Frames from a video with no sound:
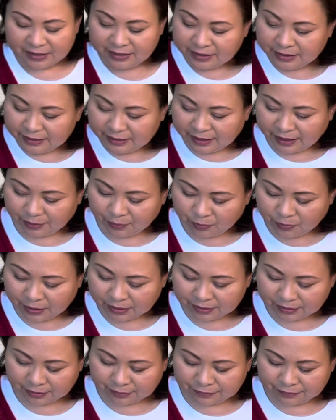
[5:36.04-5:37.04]
Okay,
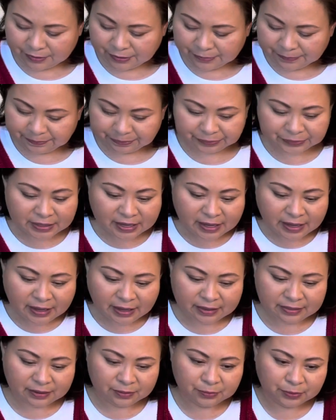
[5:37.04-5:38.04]
wonderful. And
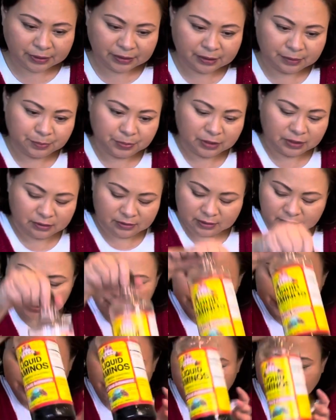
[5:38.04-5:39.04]
then we're gonna put a little bit
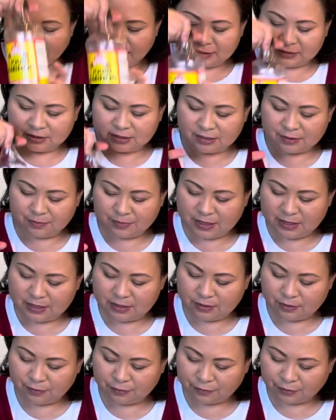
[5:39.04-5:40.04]
of Bragg's
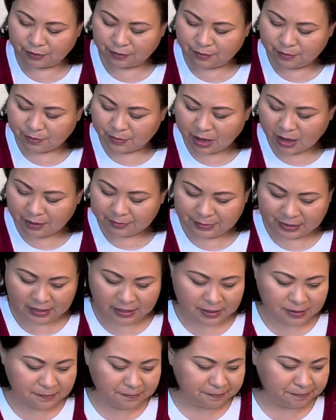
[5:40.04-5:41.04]
Amino for umami.
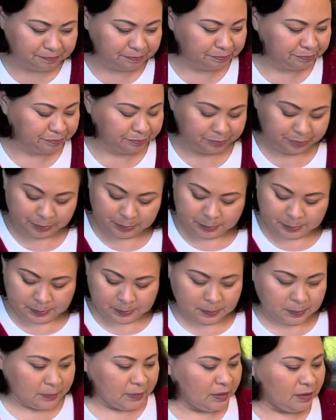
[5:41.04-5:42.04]

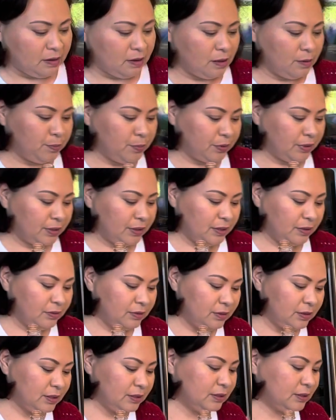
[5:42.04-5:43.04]
I'll put it on
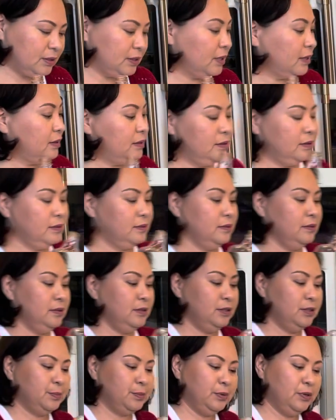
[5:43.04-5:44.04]
this
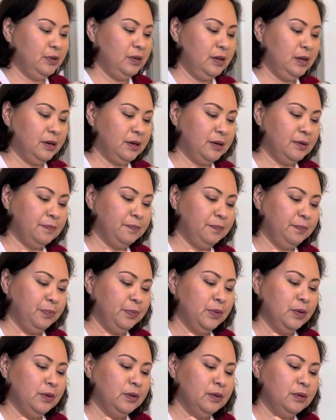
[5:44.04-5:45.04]
teaspoon here.
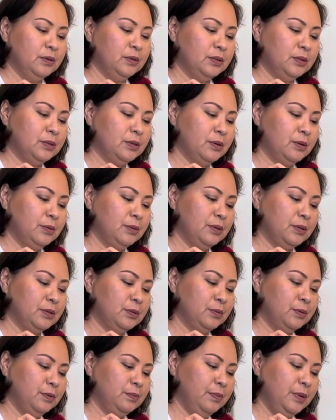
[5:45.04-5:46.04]
So this
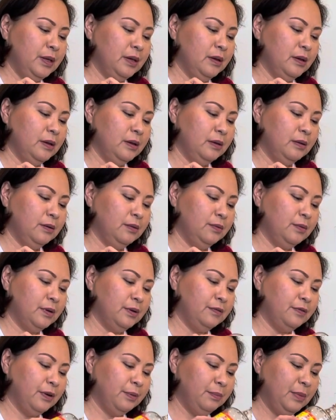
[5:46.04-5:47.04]
would be one of
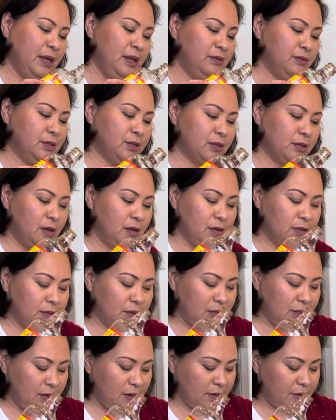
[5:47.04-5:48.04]
our main salts
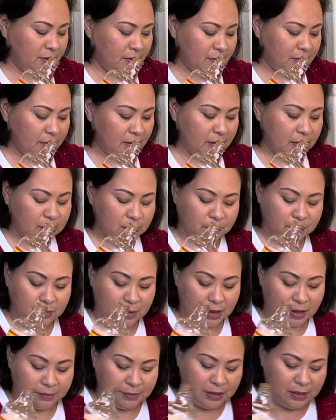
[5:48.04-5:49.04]
here, and
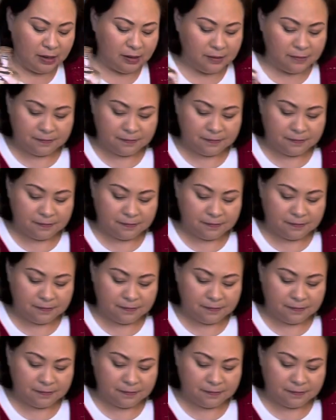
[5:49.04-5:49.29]
umami.